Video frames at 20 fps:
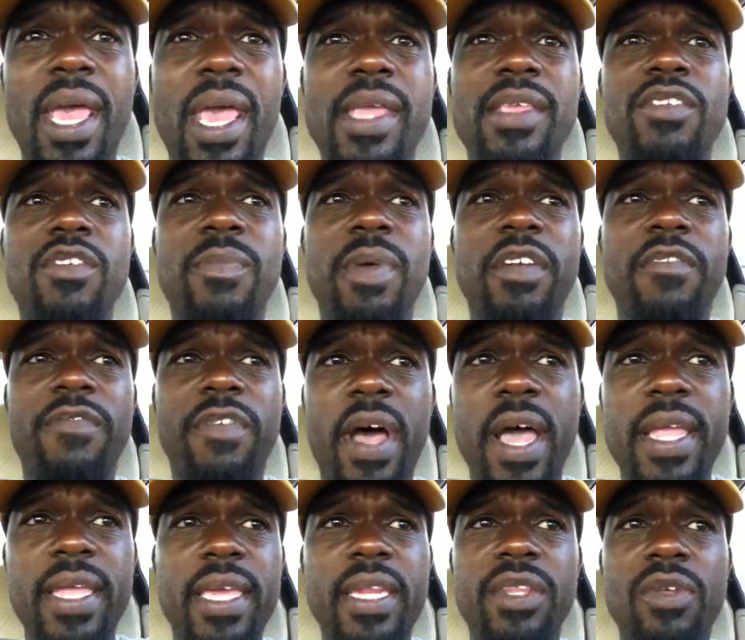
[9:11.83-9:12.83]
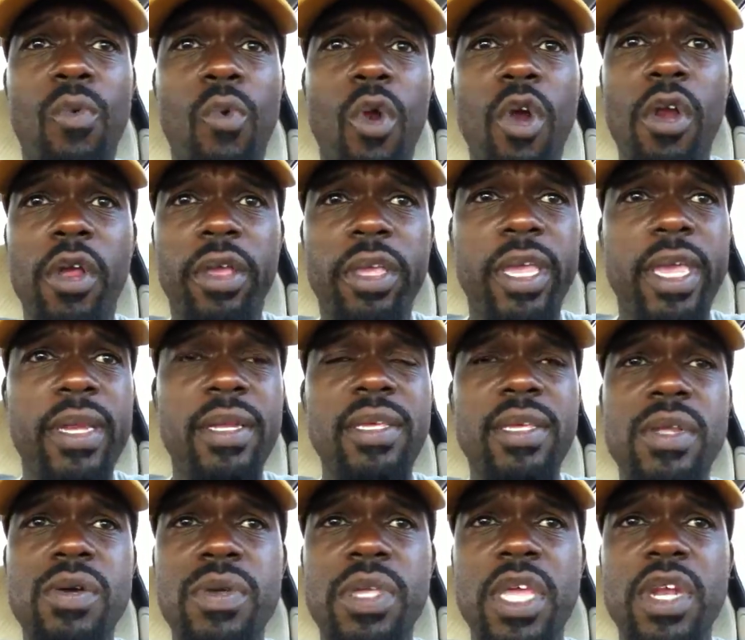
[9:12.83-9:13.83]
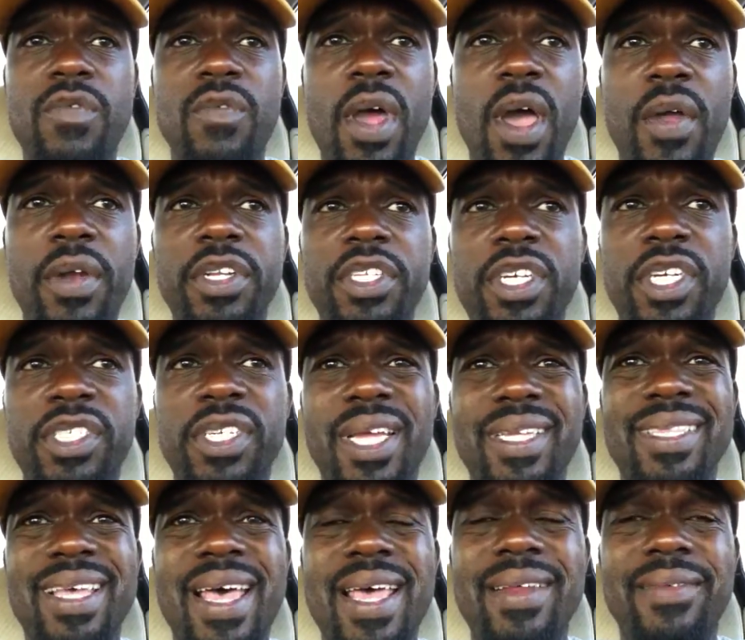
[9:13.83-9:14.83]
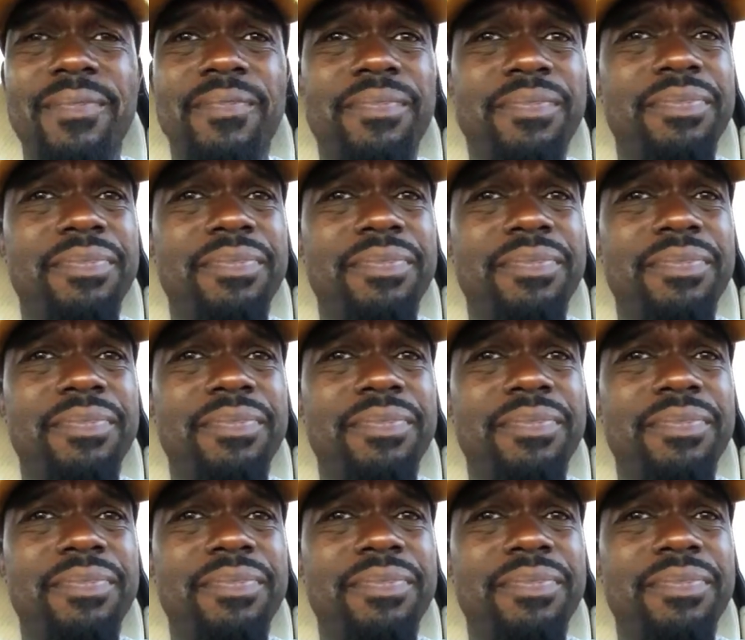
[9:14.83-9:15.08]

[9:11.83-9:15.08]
and you've been fine getting to work and, you know, getting around and such like that,